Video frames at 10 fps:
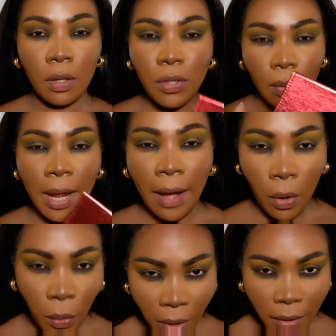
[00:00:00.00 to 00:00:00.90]
So
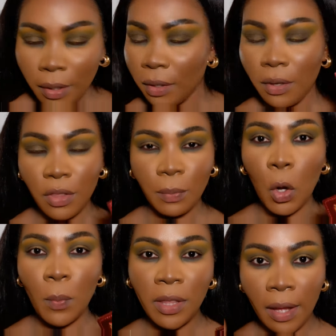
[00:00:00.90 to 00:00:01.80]
now, the
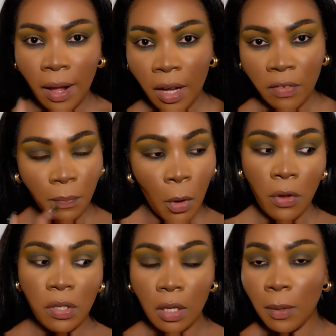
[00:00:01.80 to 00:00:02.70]
moment that I've
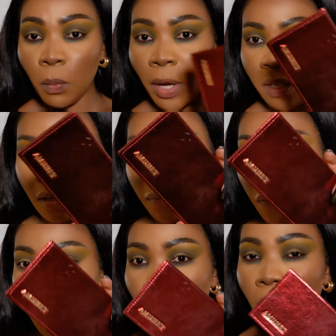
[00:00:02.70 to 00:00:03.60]
personally been waiting for,